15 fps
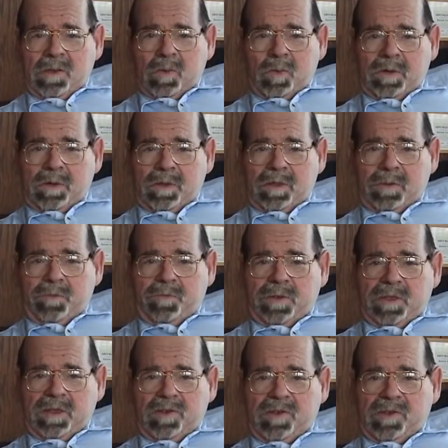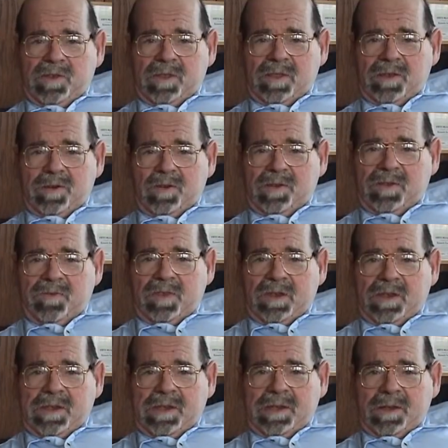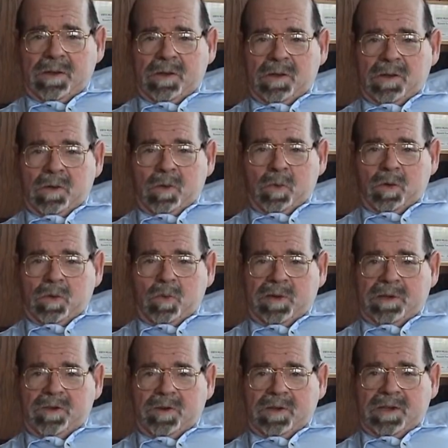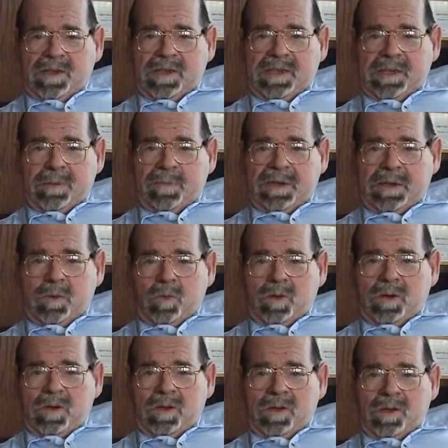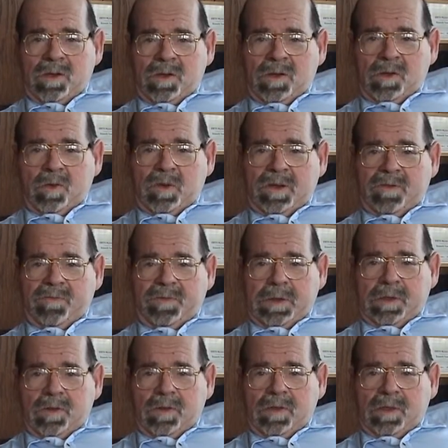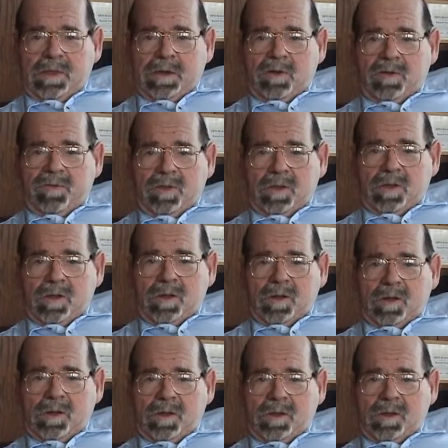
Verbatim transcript: While the religious leaders of the day were quick to condemn anyone who didn't follow the letter of the law,